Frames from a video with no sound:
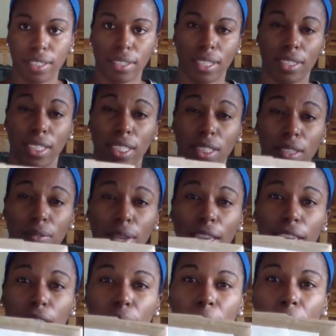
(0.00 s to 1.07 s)
It's a Taste of
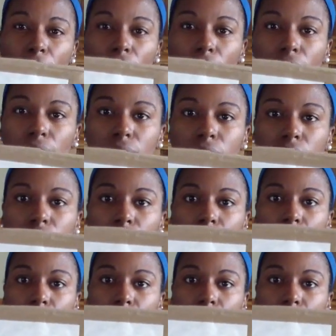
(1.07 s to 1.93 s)
Haiti box.